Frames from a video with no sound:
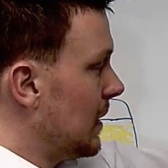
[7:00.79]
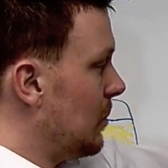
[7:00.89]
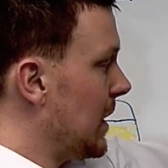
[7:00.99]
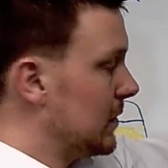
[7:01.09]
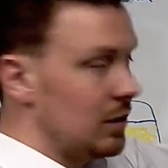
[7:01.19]

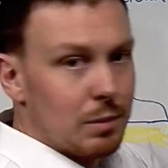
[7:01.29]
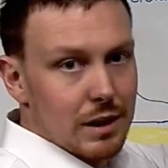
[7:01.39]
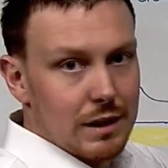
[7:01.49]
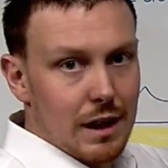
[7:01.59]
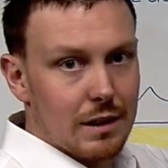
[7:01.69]
About $2
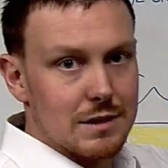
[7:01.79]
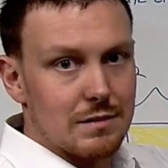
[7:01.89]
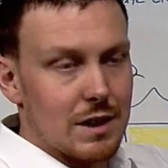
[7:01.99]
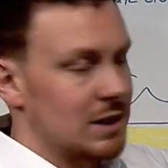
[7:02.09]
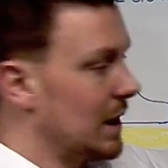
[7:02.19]
billion in
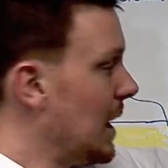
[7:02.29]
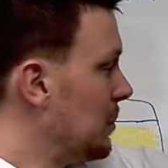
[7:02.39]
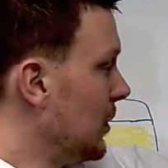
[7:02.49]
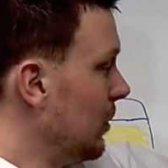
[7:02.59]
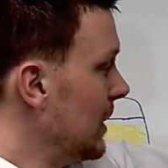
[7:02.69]
venture
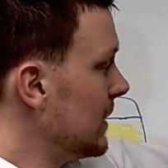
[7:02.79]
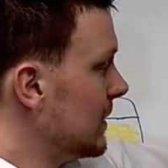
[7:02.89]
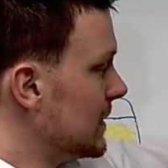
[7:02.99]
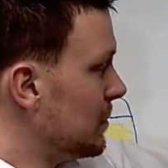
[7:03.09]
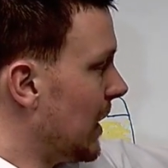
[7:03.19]
capital went into
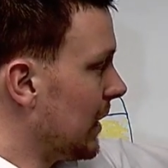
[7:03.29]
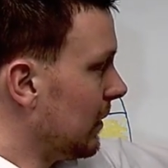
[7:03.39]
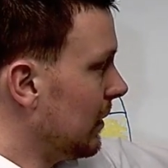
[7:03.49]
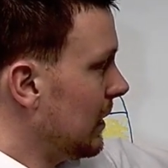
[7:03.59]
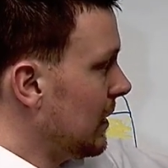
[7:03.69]
this
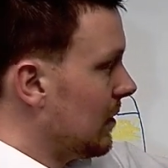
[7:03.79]
model.